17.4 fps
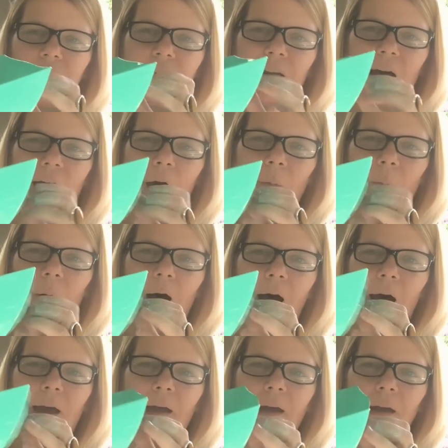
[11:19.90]
D I
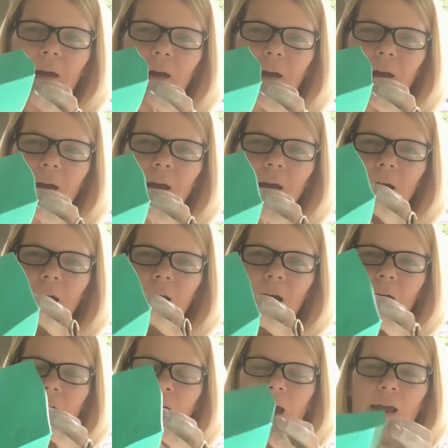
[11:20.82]
Y.
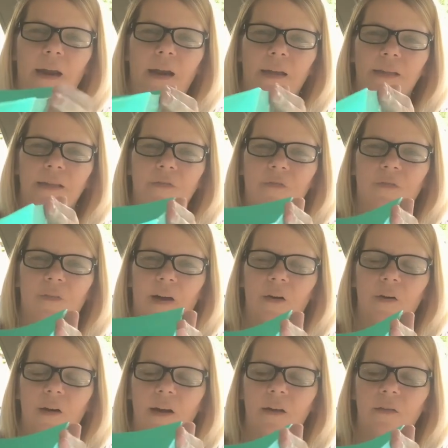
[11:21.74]
And it's
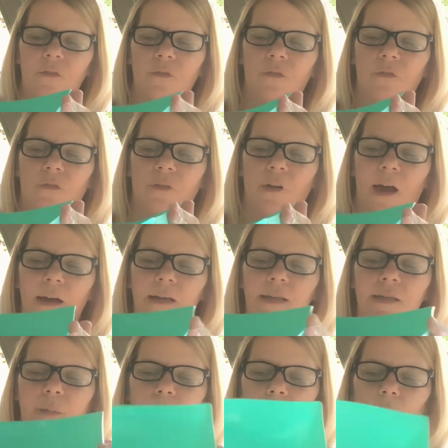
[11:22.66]
very
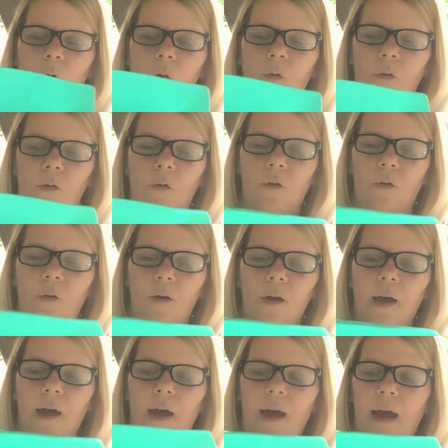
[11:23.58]
flexible,
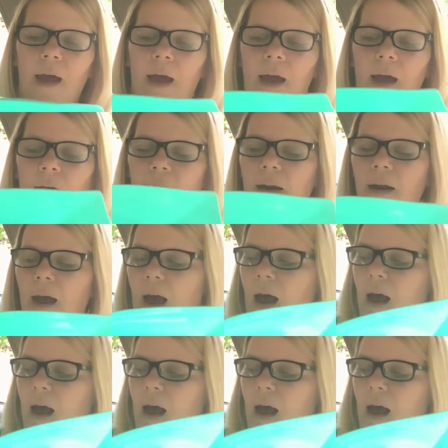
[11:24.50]
and